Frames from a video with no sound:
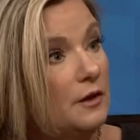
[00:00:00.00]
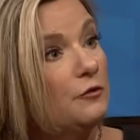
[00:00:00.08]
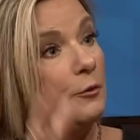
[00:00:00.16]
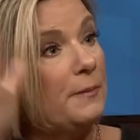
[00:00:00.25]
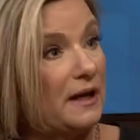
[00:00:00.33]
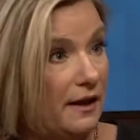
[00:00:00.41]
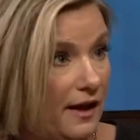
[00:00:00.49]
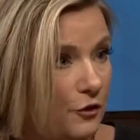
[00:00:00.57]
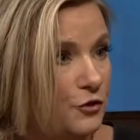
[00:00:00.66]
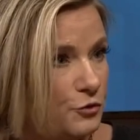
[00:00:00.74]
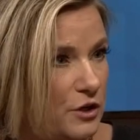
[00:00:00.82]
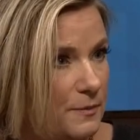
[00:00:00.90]
for mental
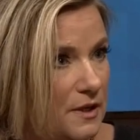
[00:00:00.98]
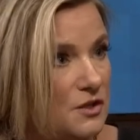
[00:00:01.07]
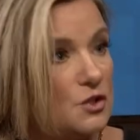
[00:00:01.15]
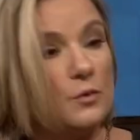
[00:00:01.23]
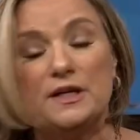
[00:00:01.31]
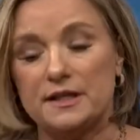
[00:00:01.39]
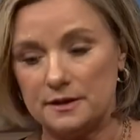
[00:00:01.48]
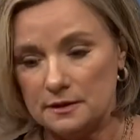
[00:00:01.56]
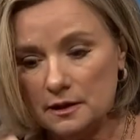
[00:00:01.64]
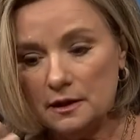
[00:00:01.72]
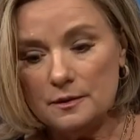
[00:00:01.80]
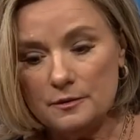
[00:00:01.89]
health treatment so he could
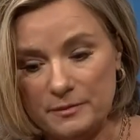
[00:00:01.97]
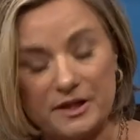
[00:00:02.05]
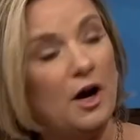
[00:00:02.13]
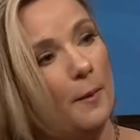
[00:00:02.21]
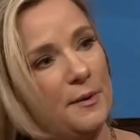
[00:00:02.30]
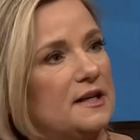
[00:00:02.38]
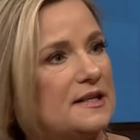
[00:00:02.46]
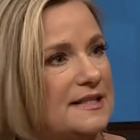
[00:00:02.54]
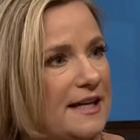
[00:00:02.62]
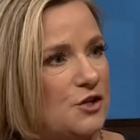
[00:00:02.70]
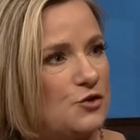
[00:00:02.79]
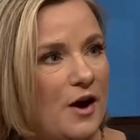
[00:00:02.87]
be competent to
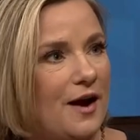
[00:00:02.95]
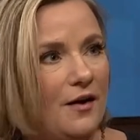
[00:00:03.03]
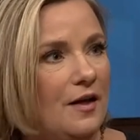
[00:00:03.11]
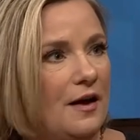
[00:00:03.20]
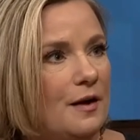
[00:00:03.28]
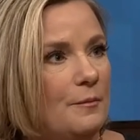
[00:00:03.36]
stand trial